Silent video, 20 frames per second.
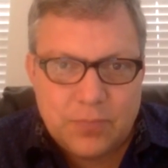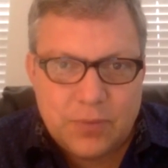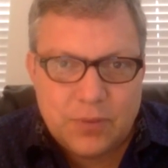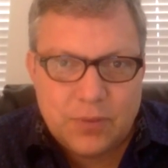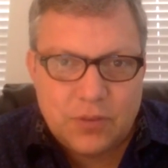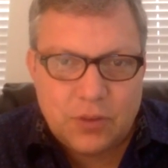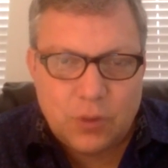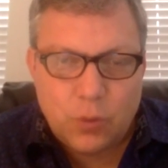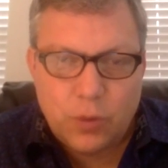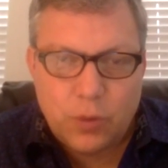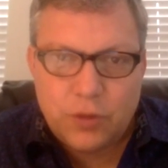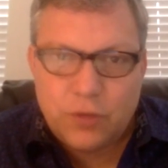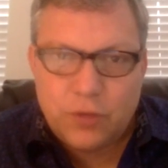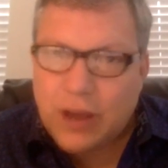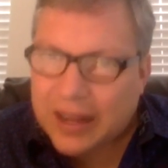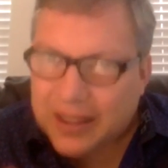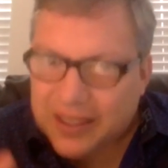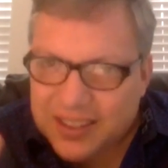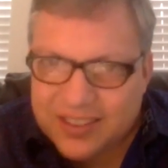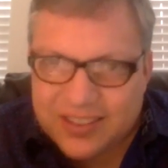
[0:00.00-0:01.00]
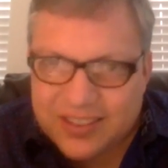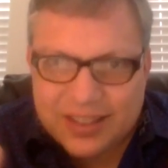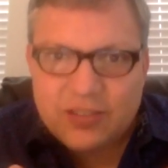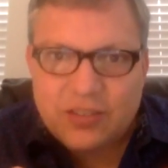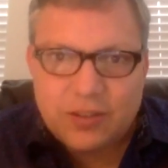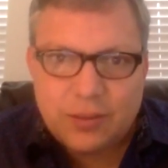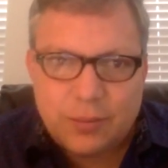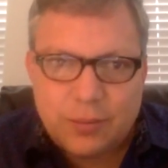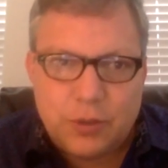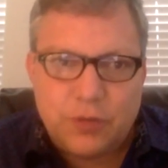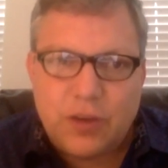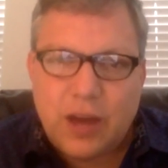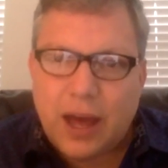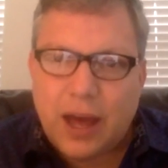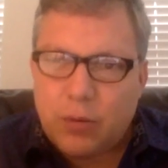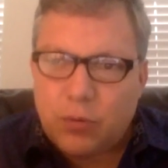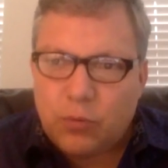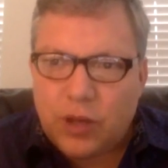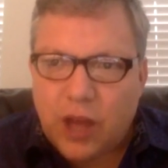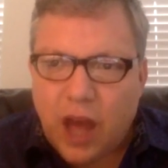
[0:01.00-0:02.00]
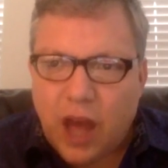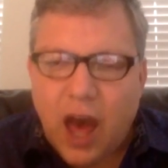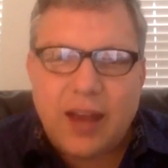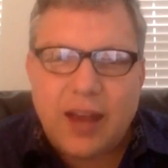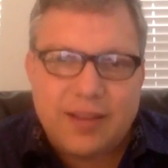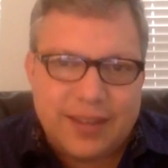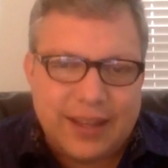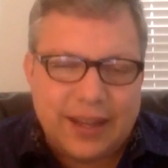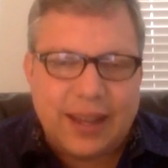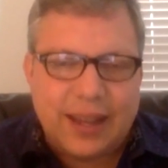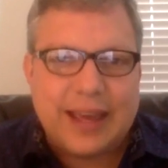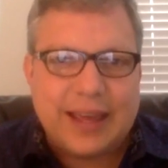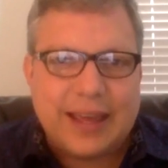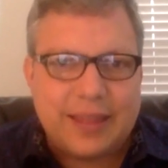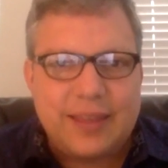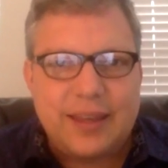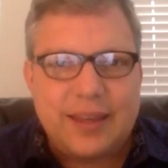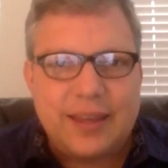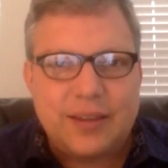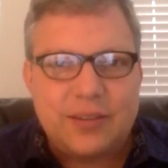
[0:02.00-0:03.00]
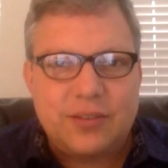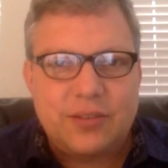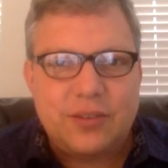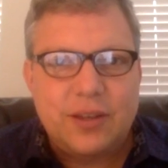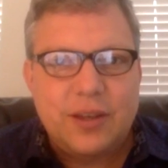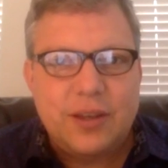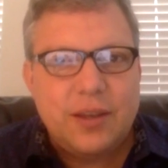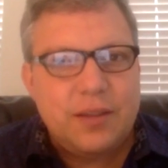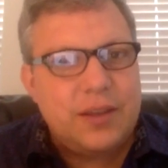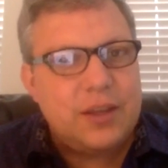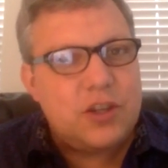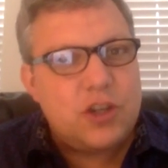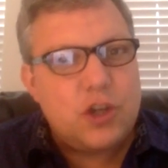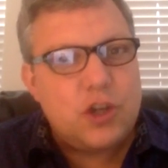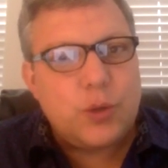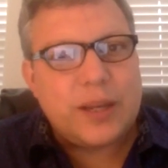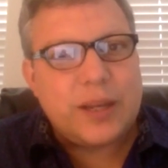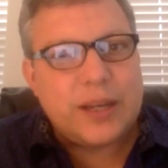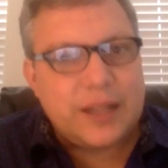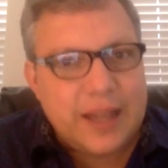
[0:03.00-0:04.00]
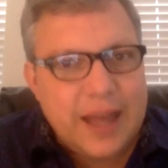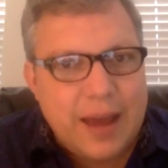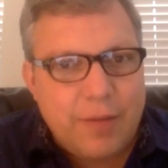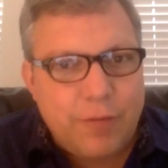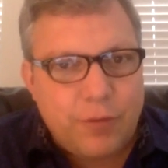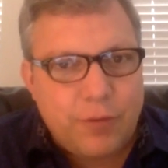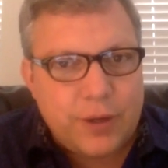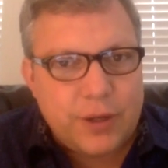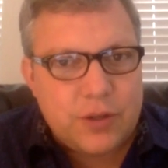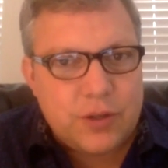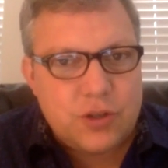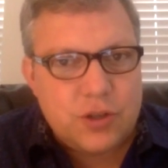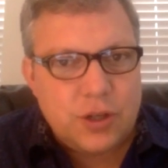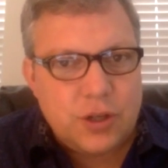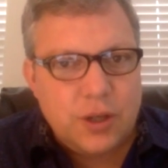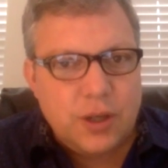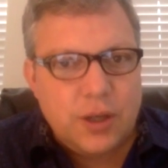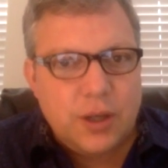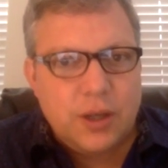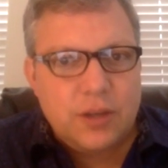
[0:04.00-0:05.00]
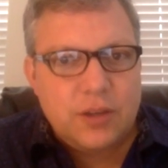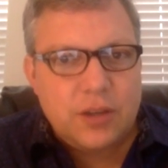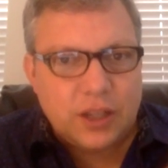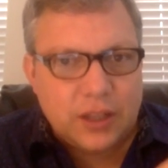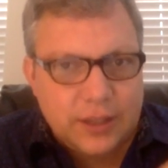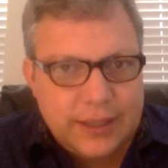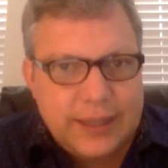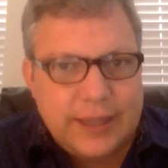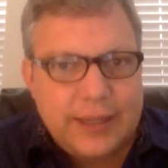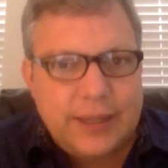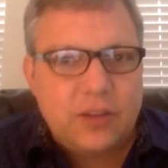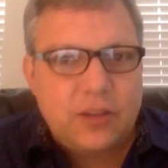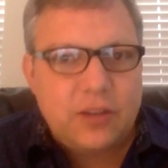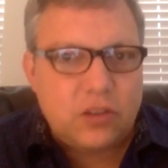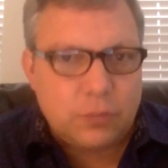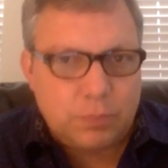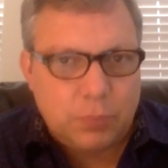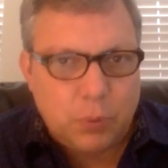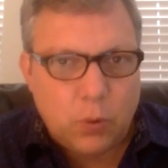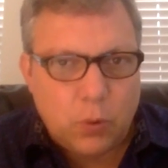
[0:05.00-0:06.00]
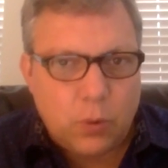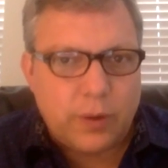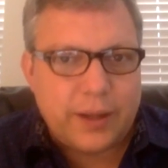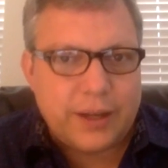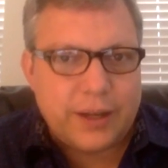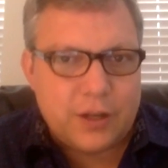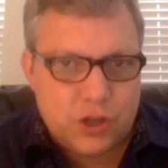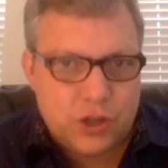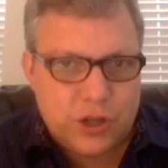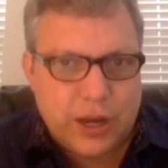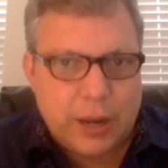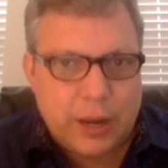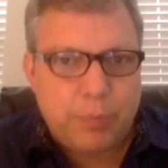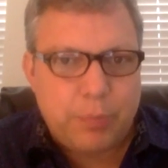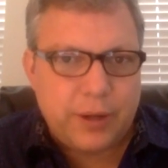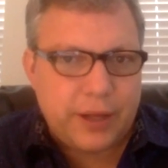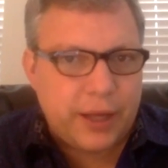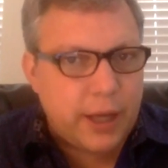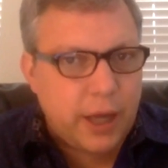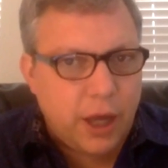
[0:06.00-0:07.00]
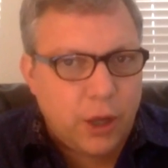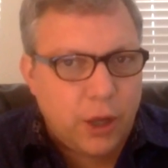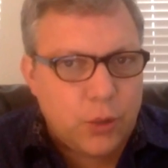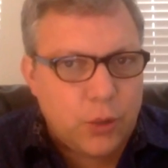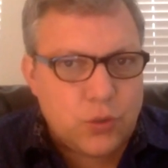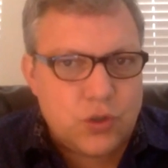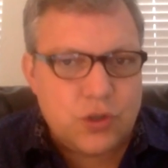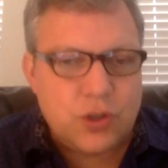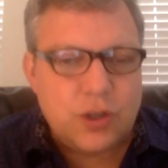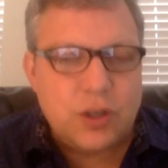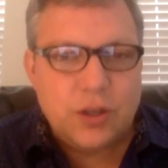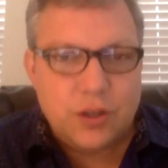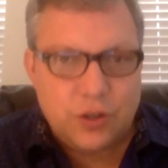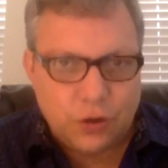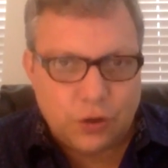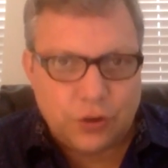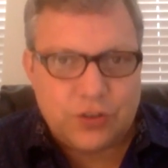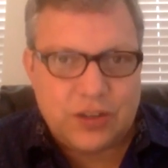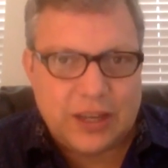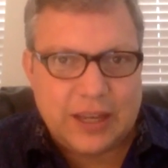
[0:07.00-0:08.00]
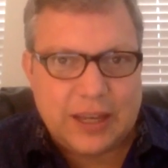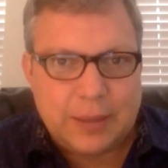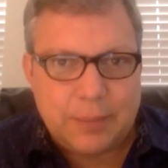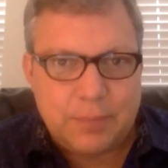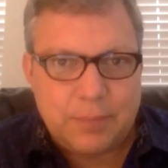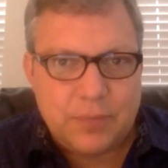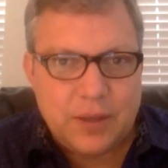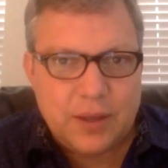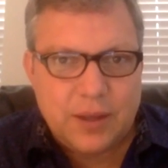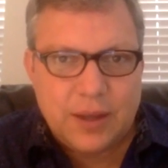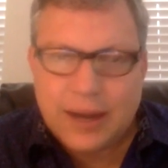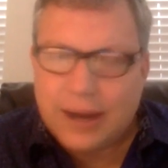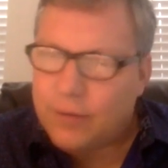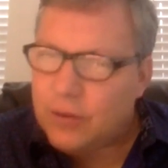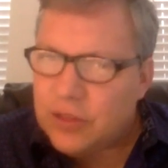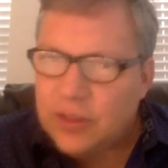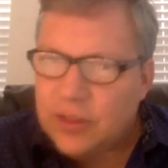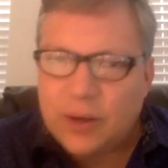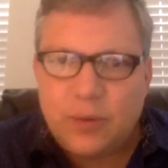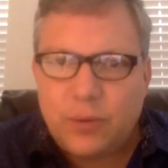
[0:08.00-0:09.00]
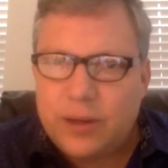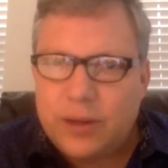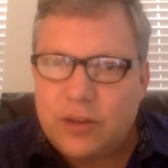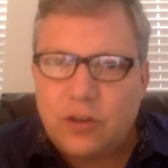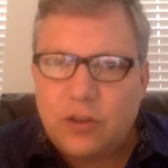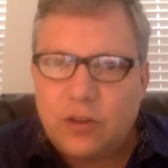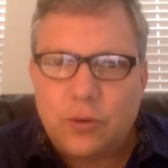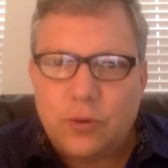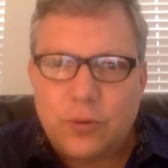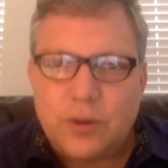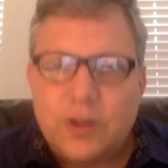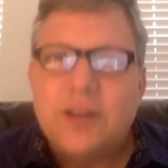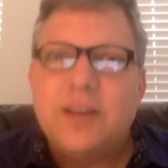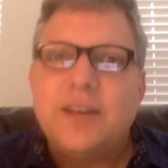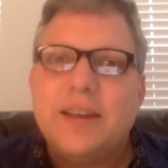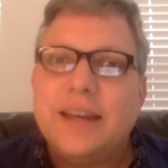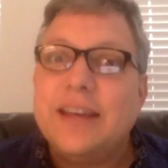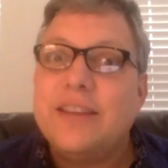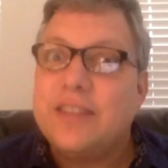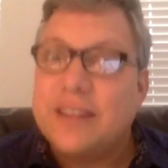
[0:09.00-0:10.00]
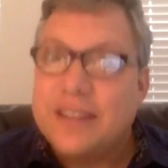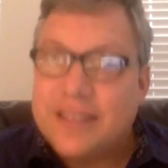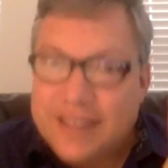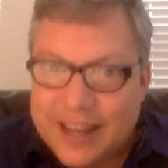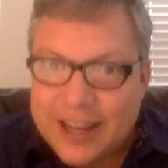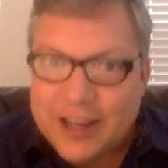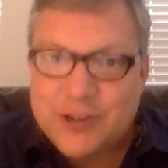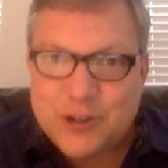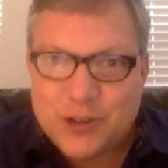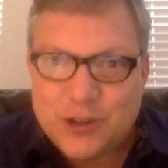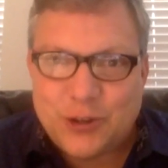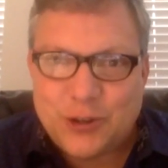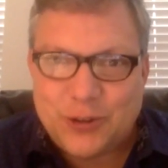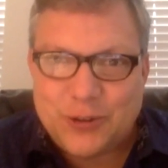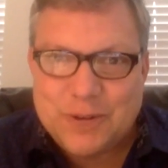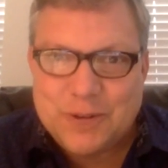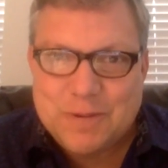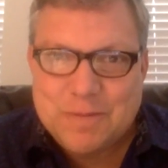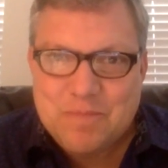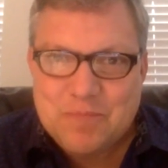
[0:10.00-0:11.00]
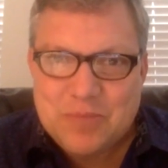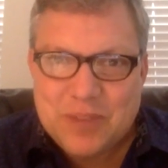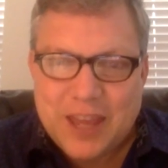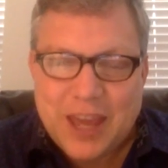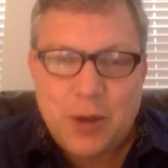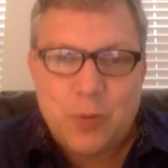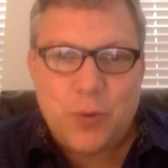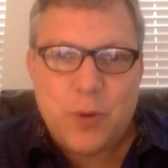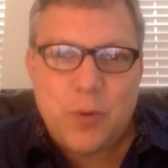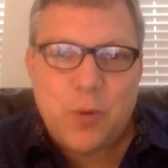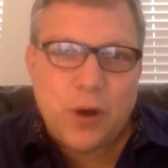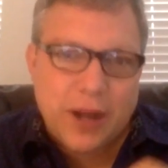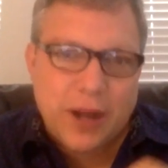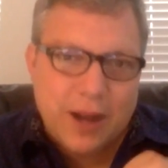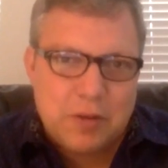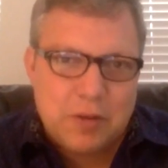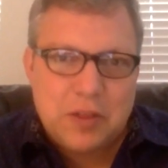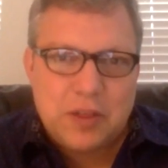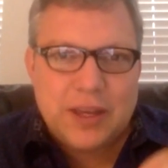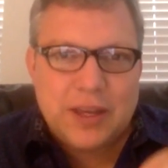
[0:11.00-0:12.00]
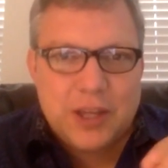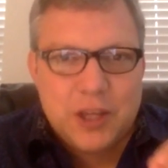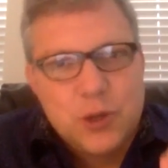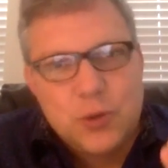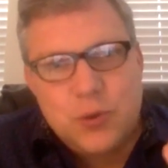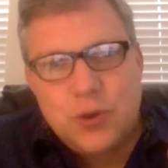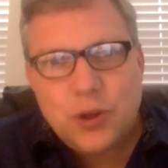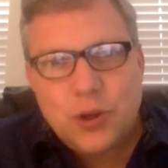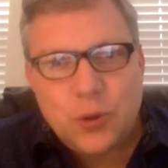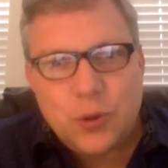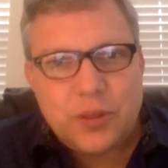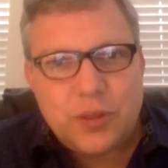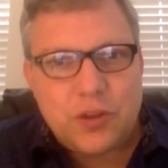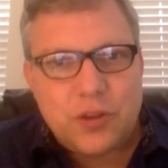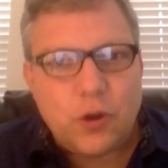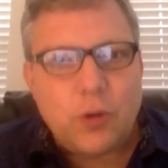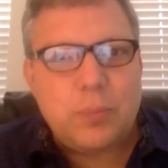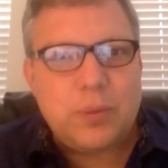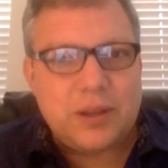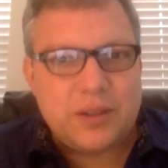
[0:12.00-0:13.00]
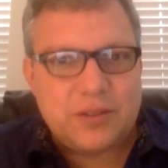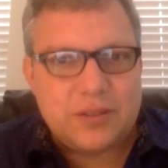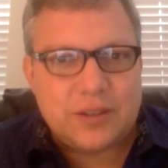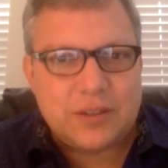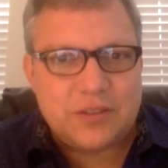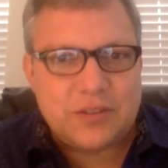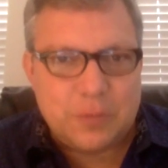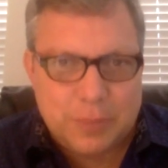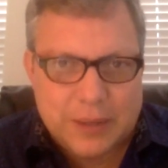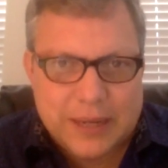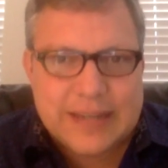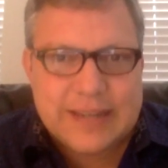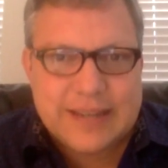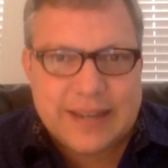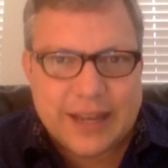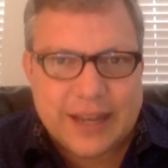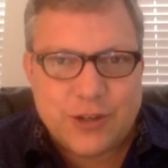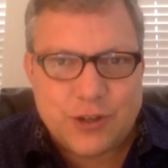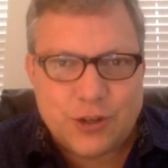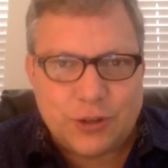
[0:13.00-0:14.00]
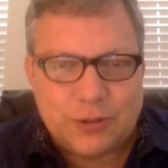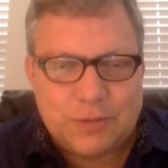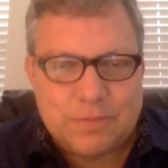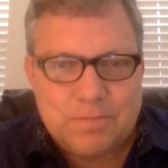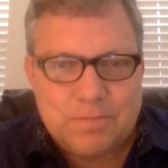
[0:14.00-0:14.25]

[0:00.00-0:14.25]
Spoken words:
So you've got a system, you've got content like this that you can leverage to lead, support, and shepherd and coach your team. Everything we do is intentional, and we want everything you do with your business to be intentional.